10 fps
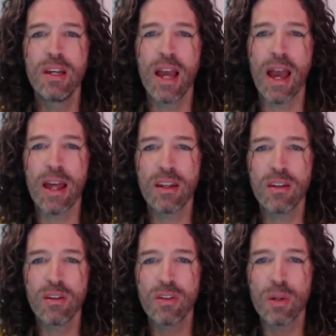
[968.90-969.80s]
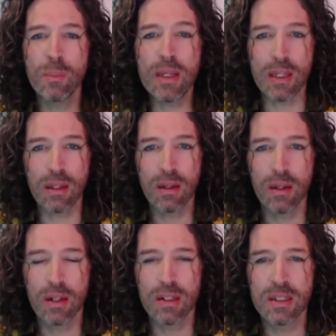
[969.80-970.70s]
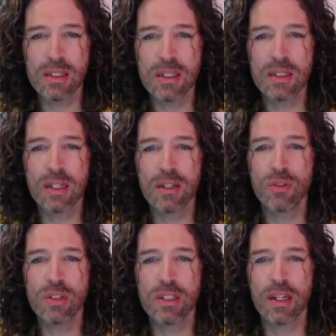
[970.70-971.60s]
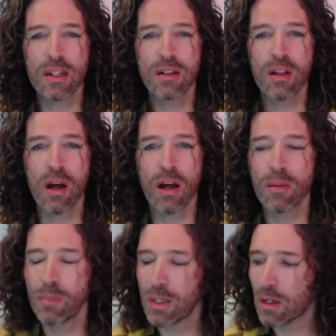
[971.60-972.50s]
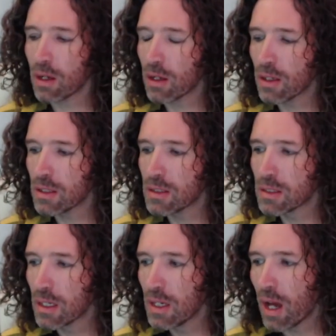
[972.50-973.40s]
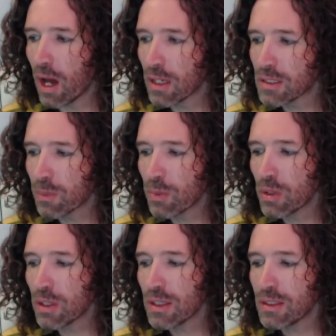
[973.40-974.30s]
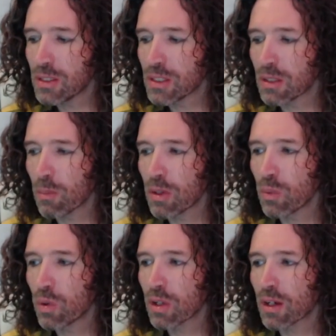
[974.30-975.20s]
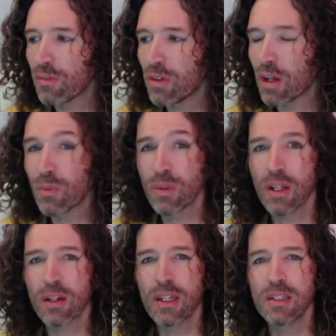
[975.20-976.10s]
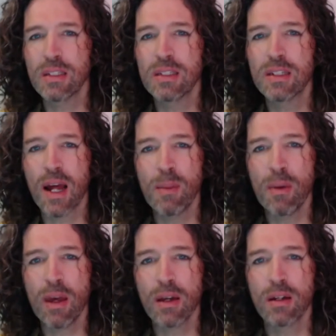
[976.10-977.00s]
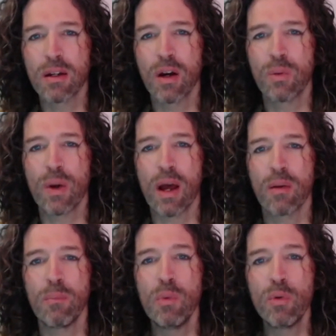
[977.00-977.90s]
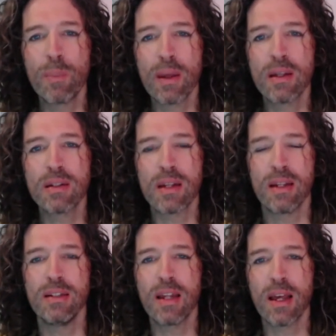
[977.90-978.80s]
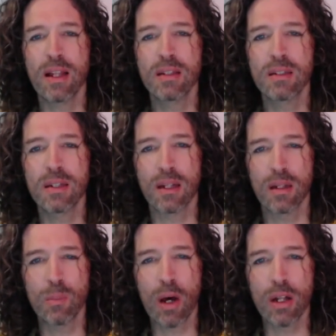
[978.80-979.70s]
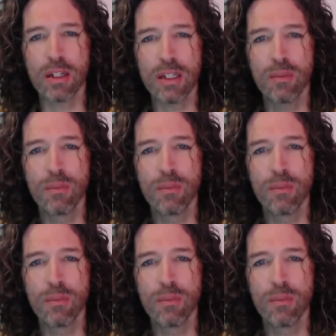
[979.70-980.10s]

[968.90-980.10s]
And to me, this is an interesting thought because uh, similarly to some of the work I've done with Alkissis Dymek around movement and dance and the body,